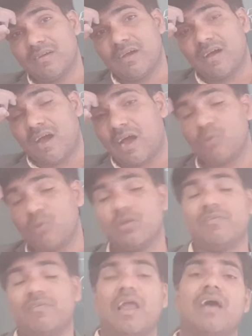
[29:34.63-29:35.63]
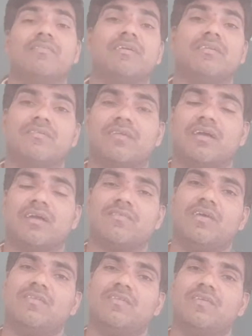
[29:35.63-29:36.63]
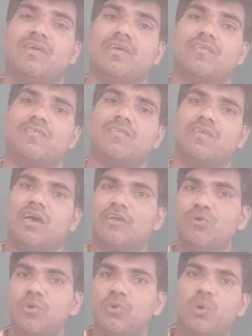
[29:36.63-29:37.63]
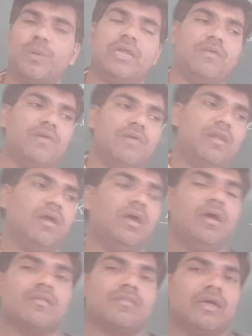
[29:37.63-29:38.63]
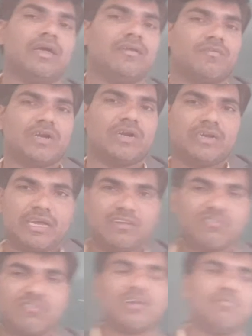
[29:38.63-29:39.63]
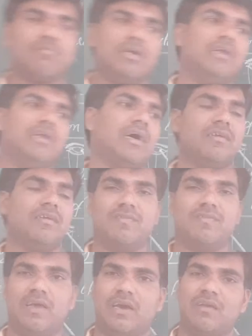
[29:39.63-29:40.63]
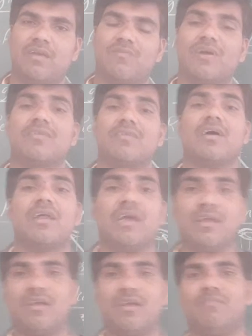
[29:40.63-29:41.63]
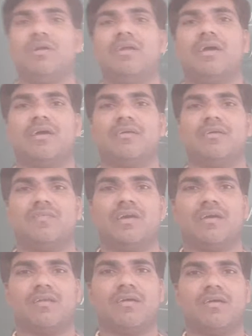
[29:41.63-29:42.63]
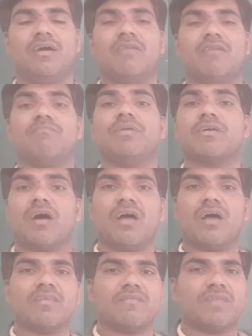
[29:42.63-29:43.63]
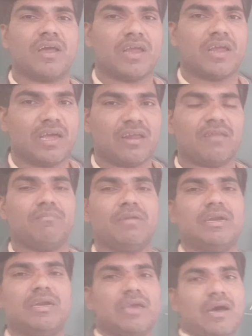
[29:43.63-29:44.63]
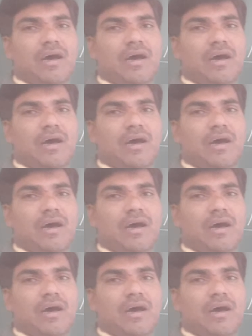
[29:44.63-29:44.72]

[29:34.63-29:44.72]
How the velocities are changes. Yeah, you know very well. There is a one denser media is there, one the rarer media is there. Because of the rarer media,